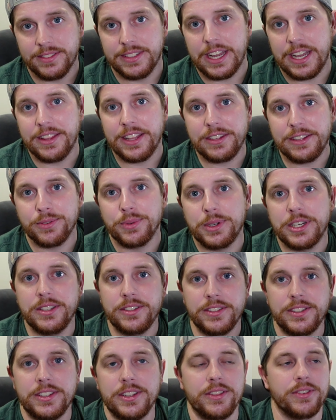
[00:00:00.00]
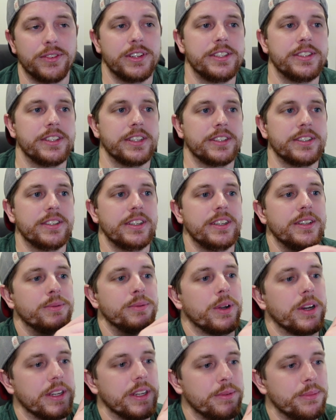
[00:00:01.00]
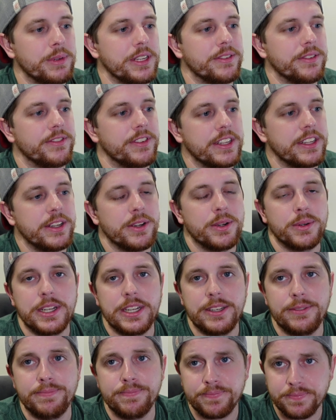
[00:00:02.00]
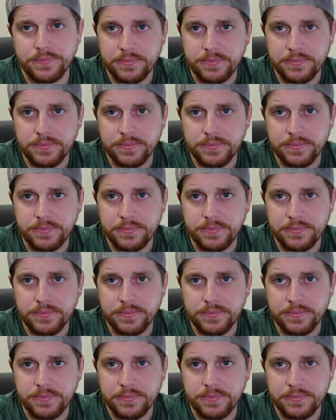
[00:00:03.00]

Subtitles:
Now that's what Insta360 wanted me to video in,